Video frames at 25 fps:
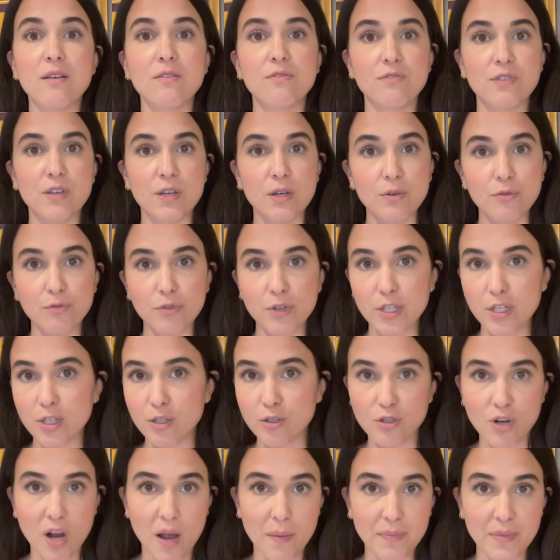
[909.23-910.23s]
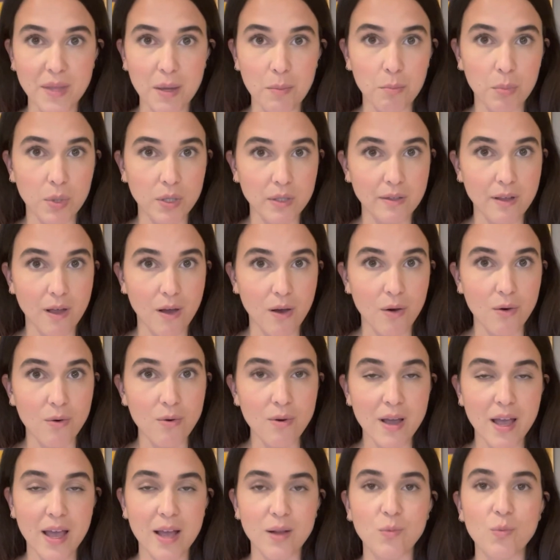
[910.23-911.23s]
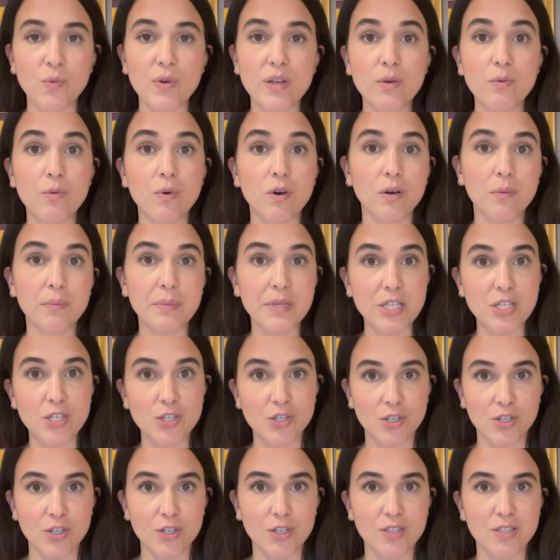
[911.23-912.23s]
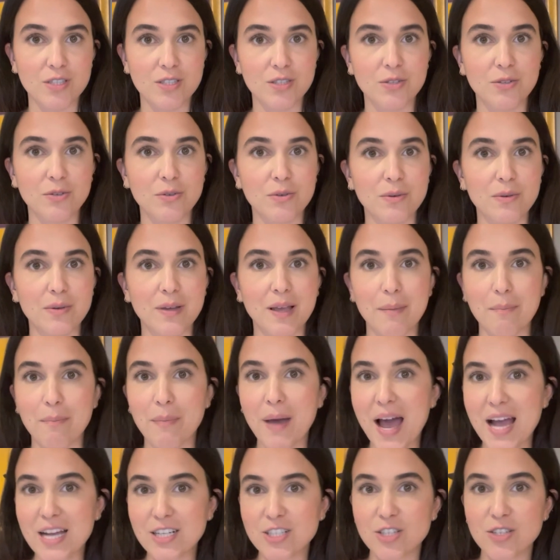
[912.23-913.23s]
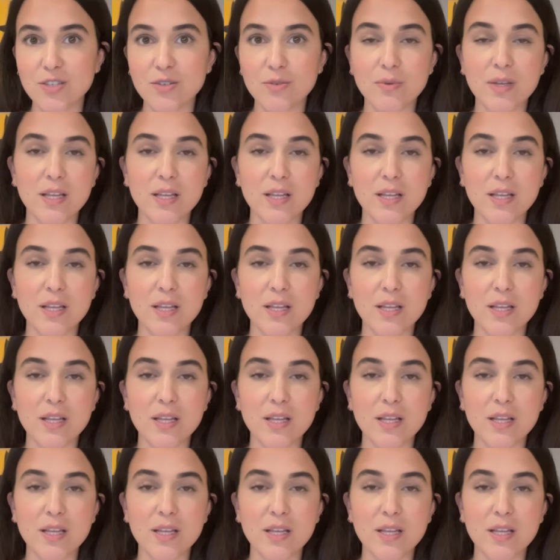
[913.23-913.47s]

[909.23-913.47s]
feel free to drop them below and we will be sure to get back to you.